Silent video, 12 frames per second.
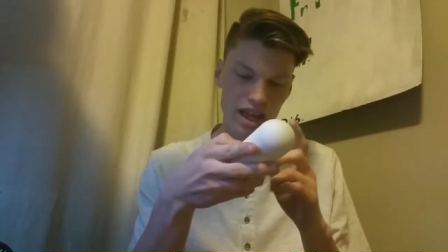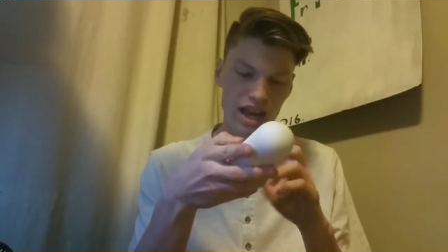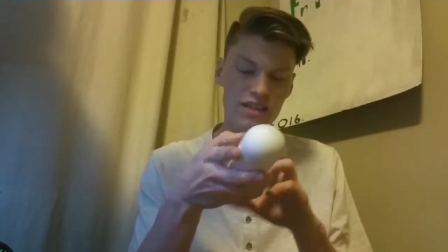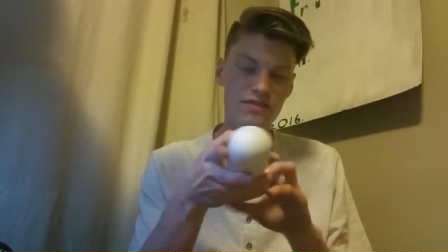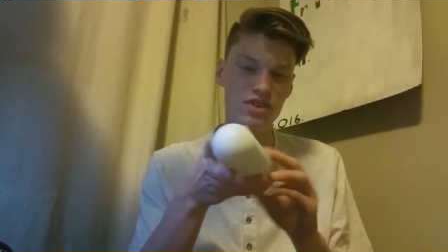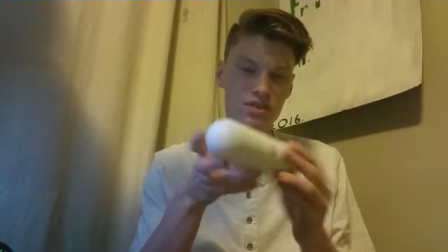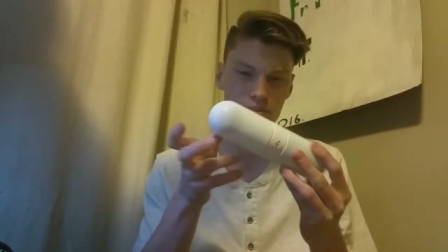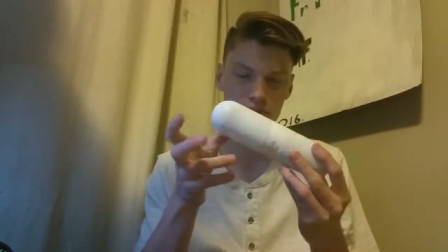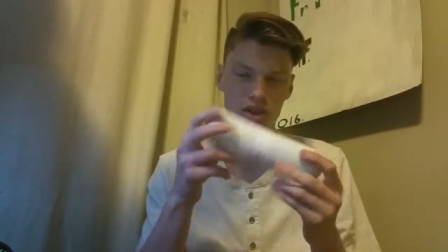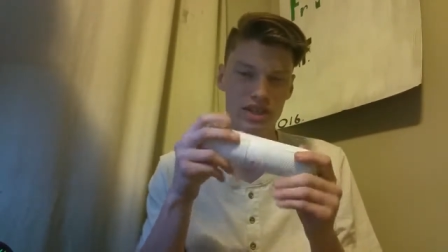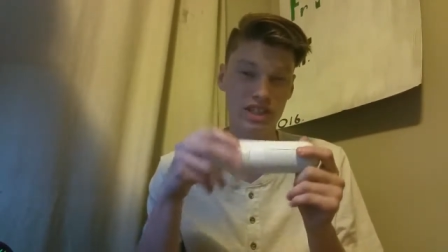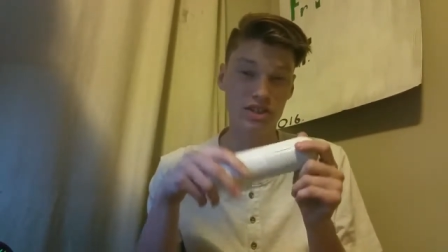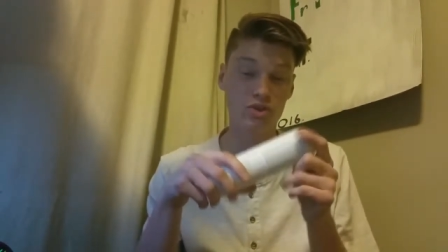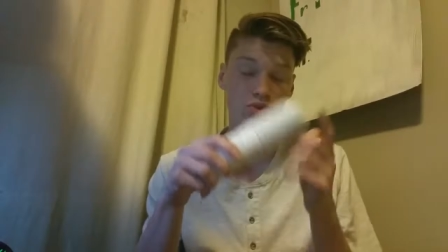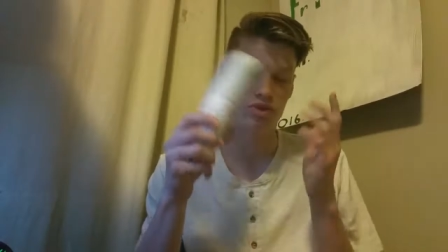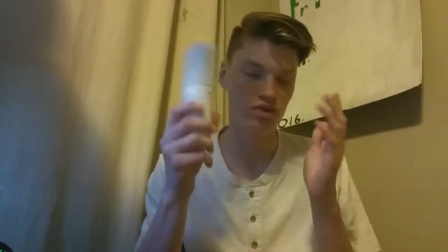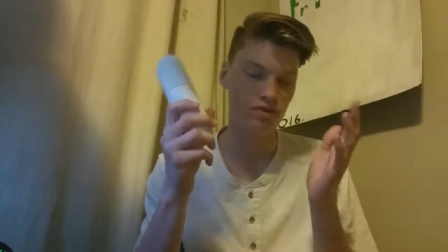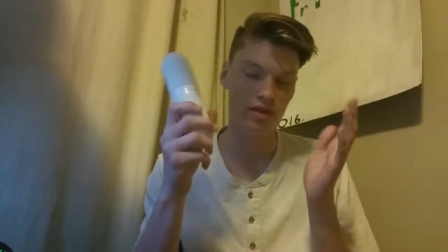And I've probably
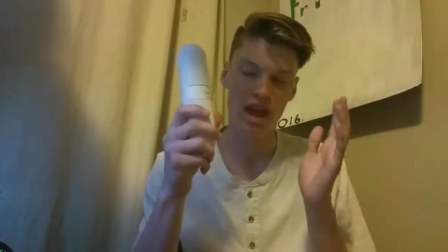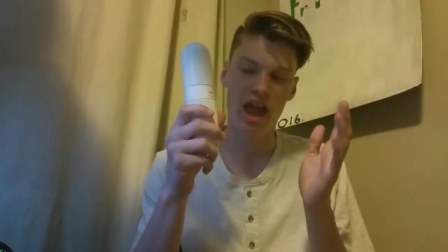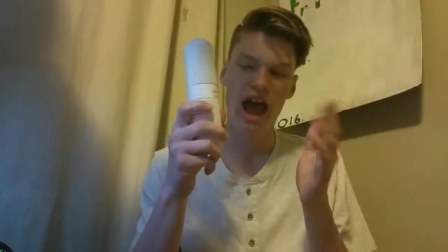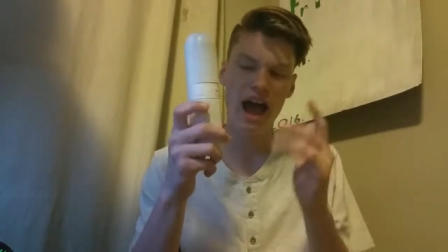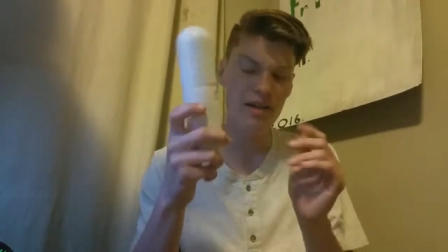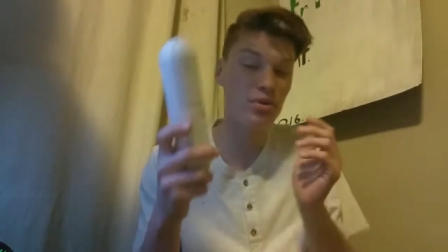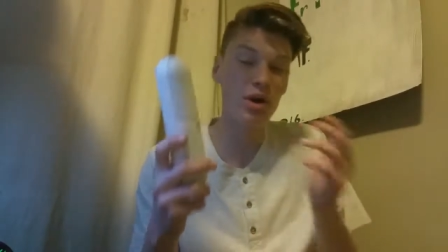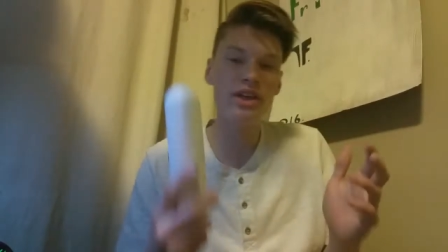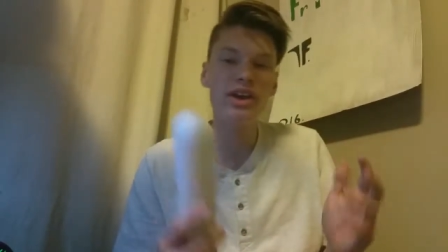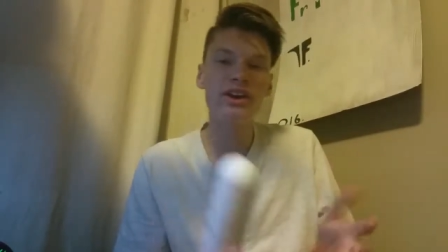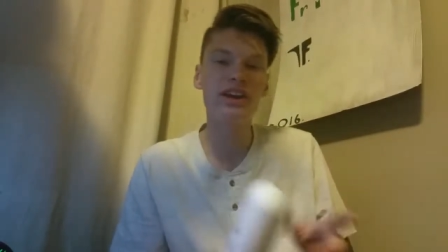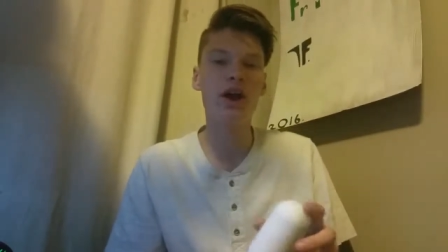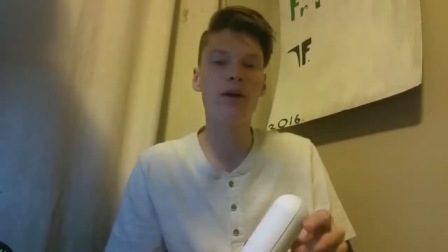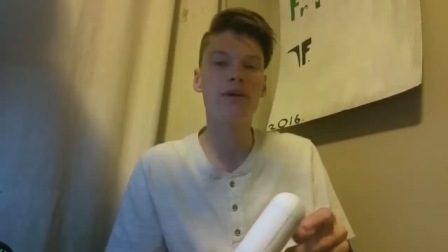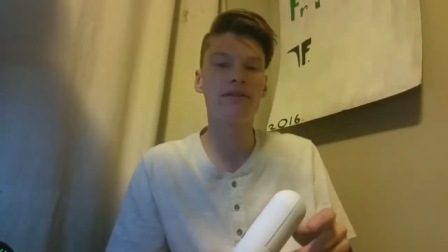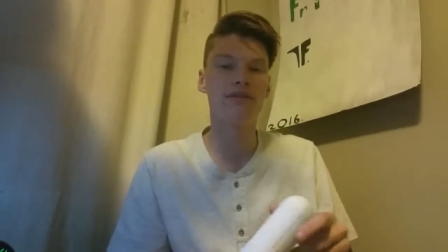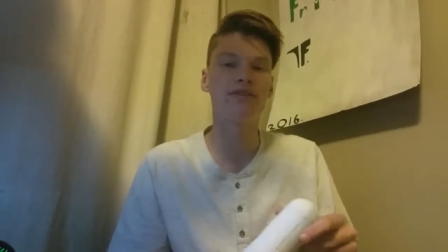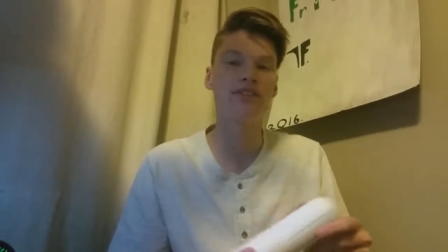already gotten
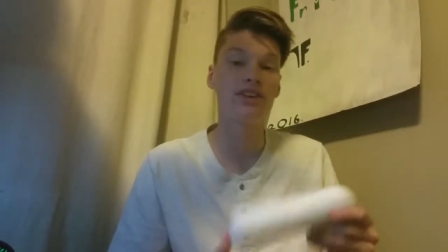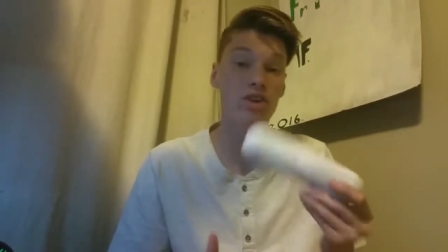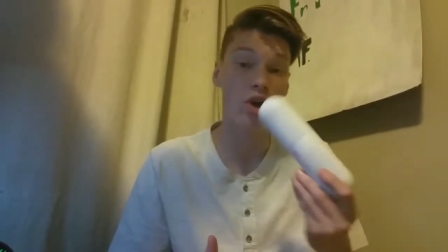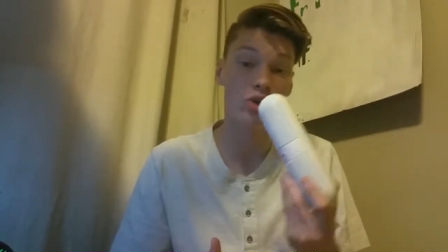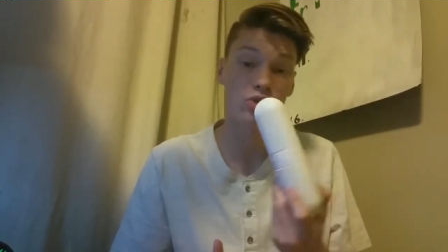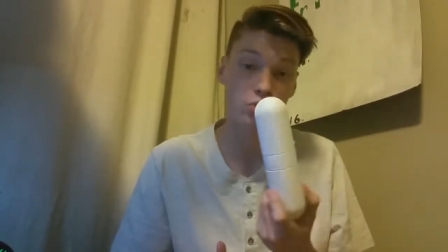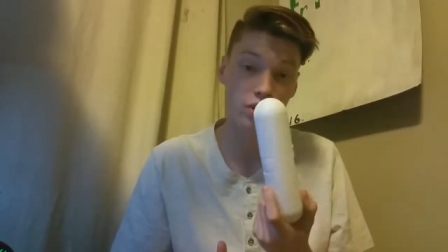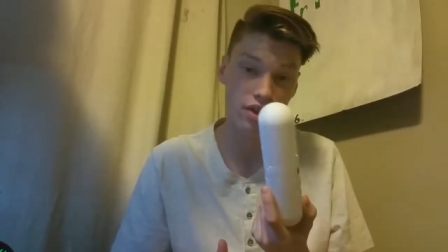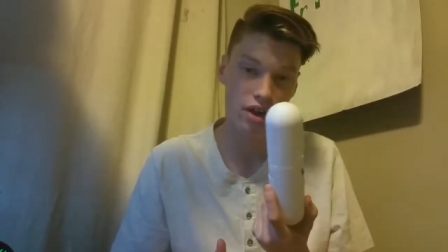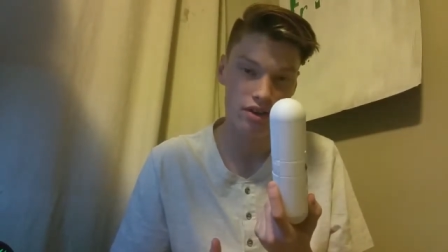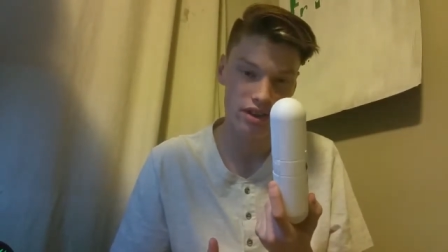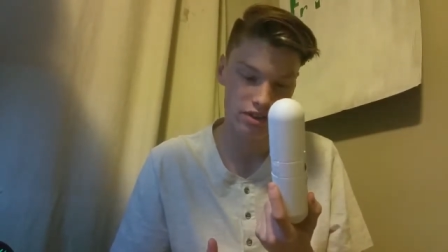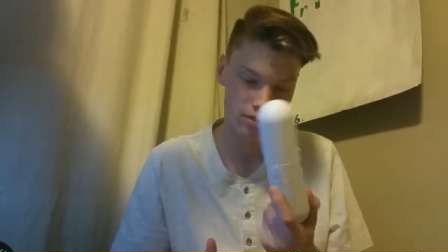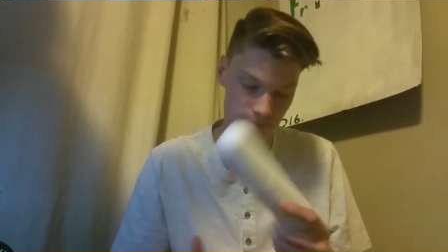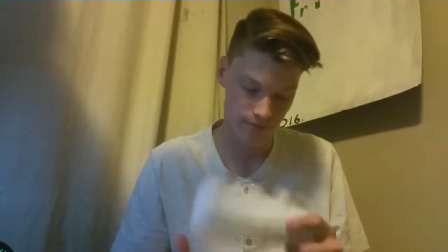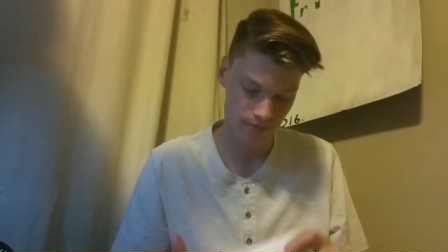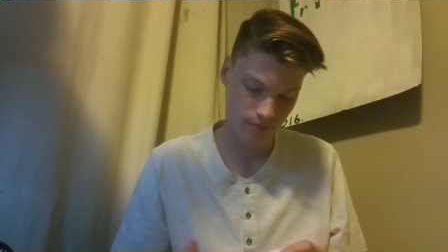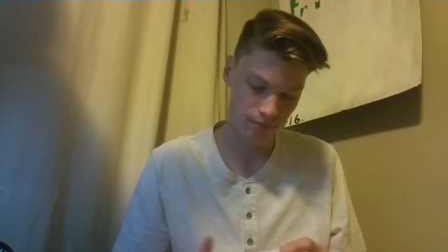my $15 worth out of this,
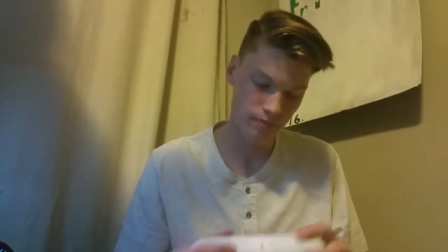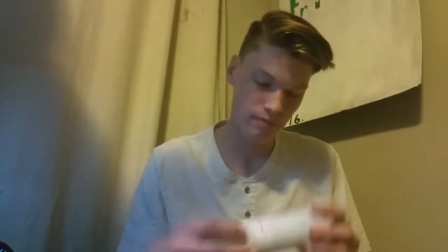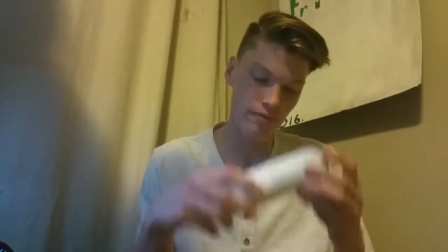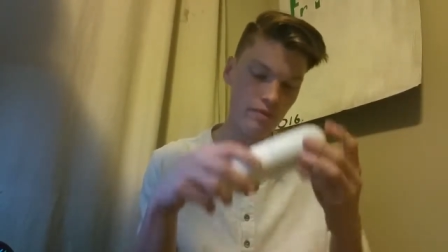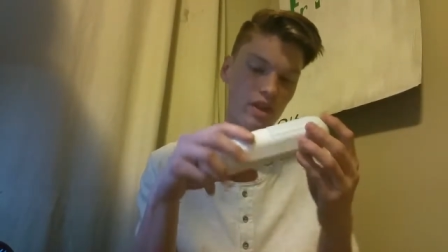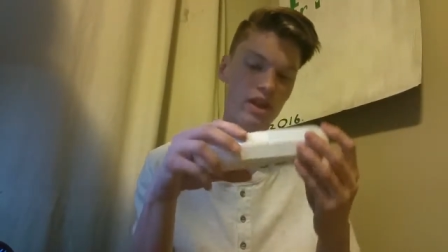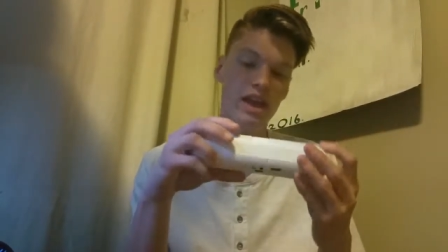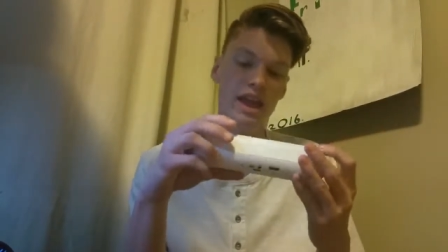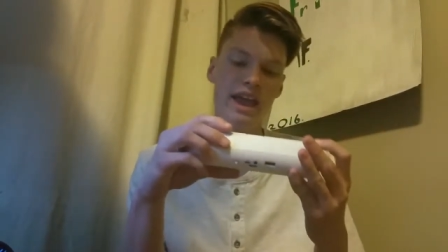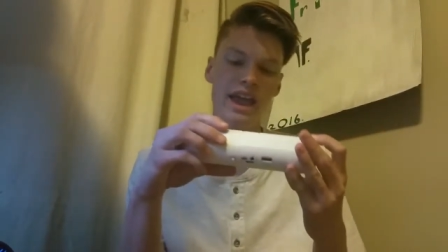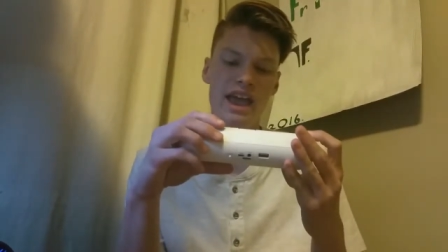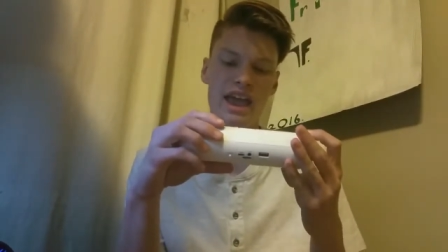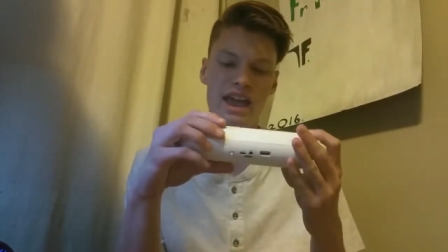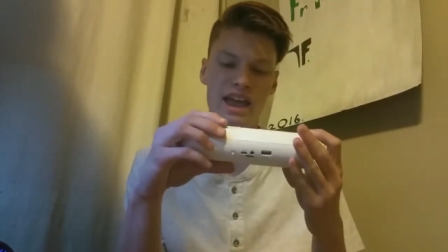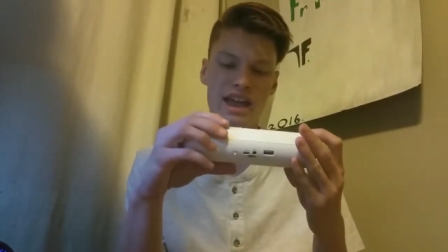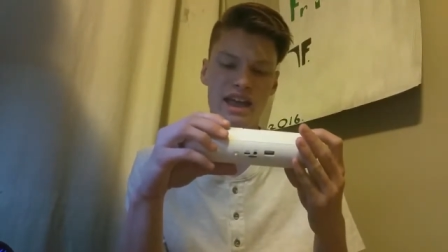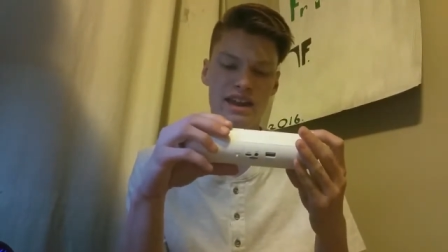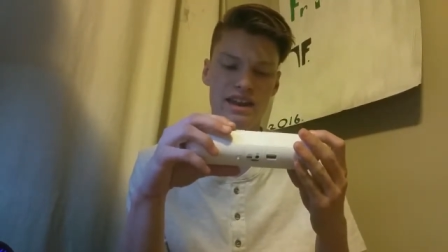
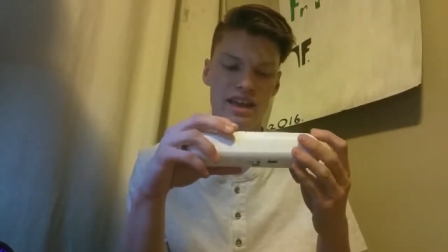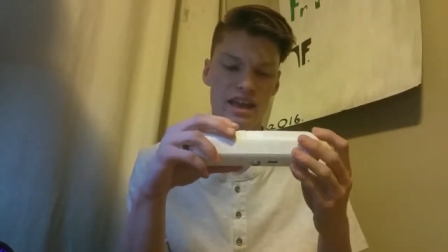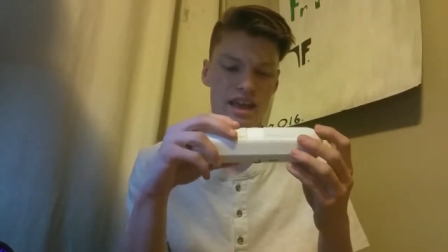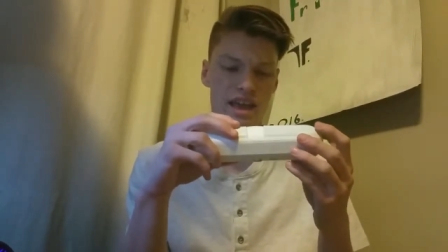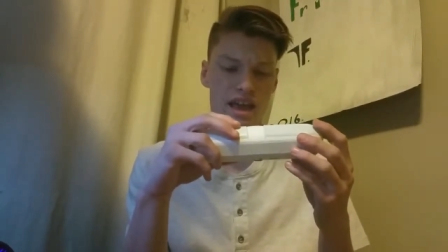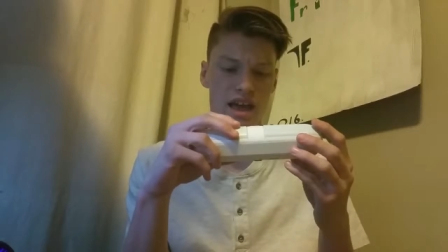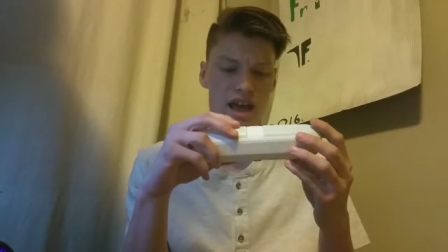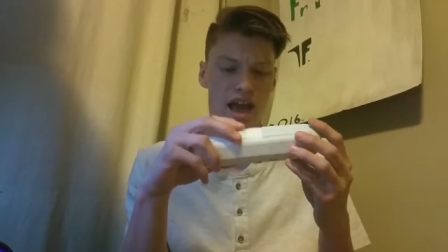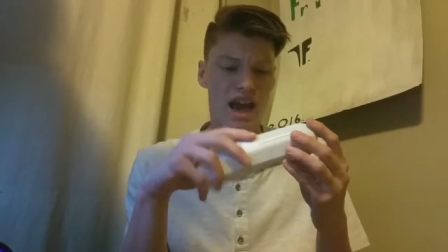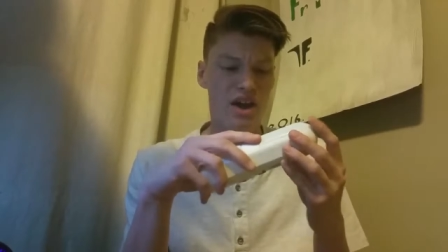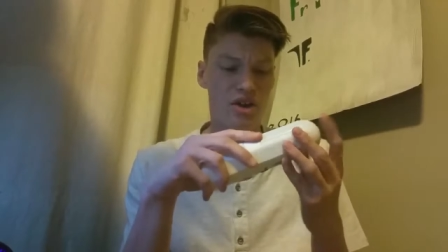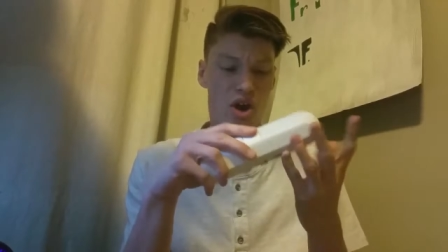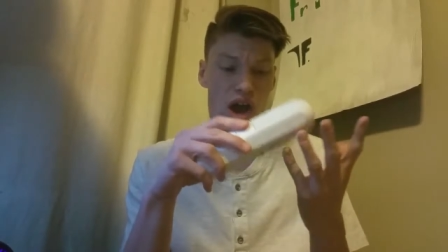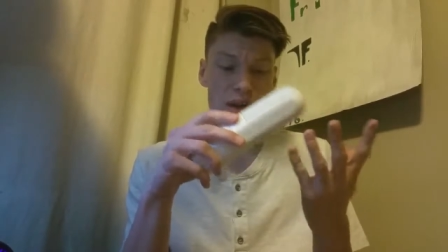and I don't know,